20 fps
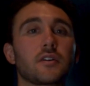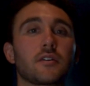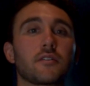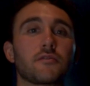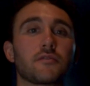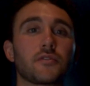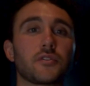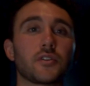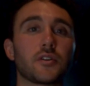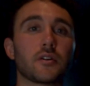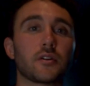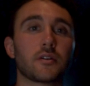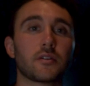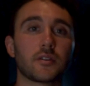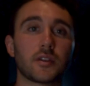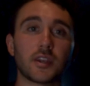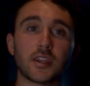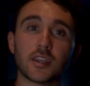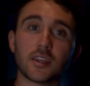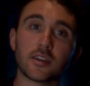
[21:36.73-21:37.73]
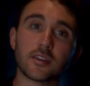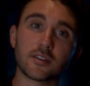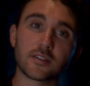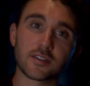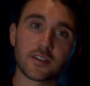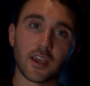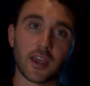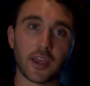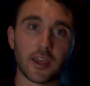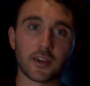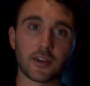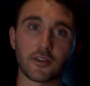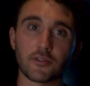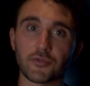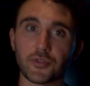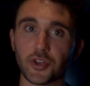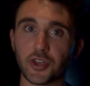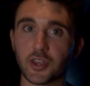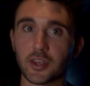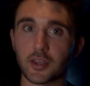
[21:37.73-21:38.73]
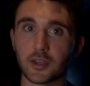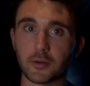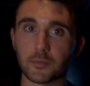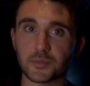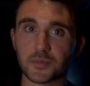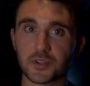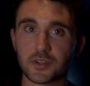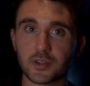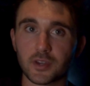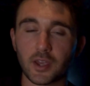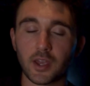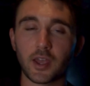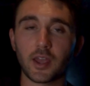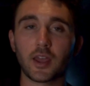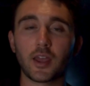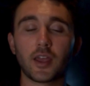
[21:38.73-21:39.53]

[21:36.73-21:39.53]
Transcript: of the knees, and of the hips.